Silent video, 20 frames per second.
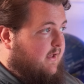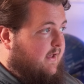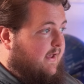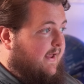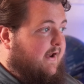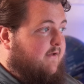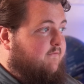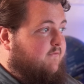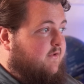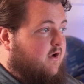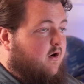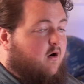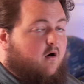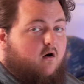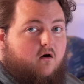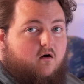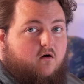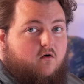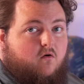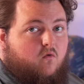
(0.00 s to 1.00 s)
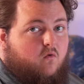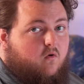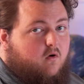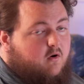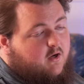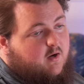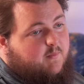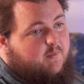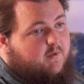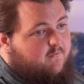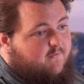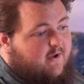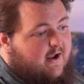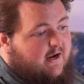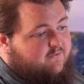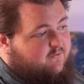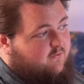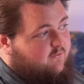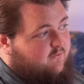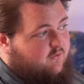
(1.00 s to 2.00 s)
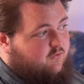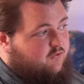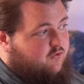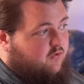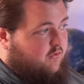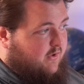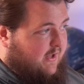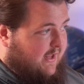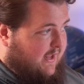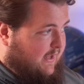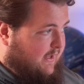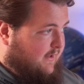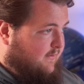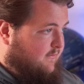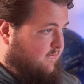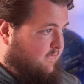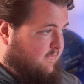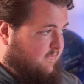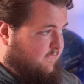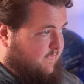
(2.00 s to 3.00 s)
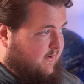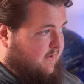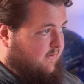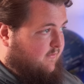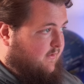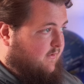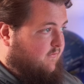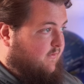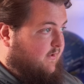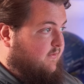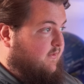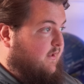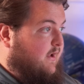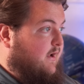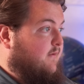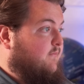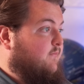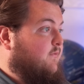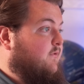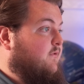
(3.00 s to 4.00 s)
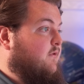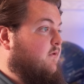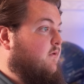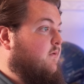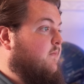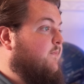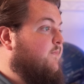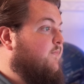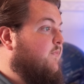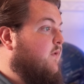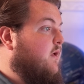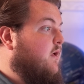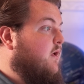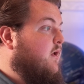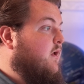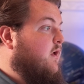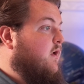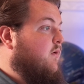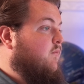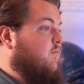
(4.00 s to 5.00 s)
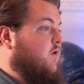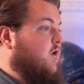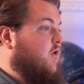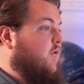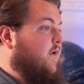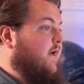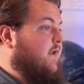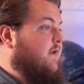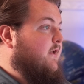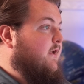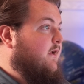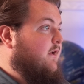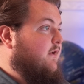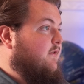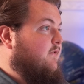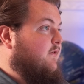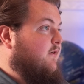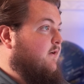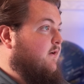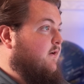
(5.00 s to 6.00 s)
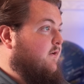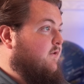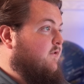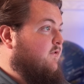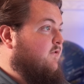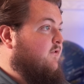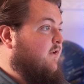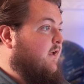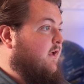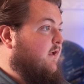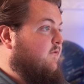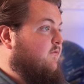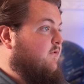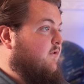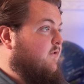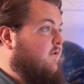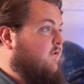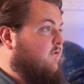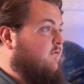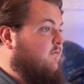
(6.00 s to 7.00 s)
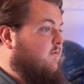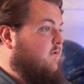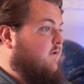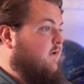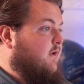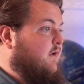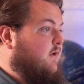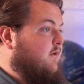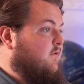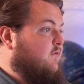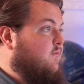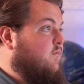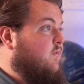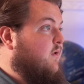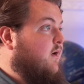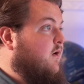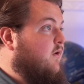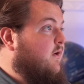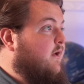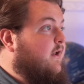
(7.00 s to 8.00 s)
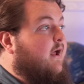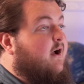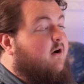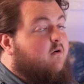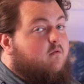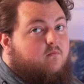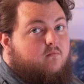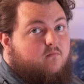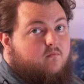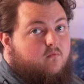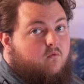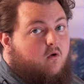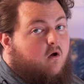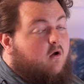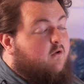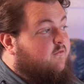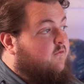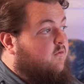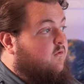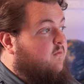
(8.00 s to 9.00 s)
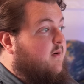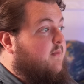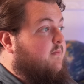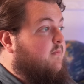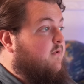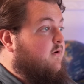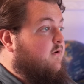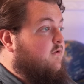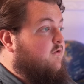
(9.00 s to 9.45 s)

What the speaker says: an MVR or a couple of access control cans, anything like that. So we'll go ahead and hit save to this one as well. And now also remember,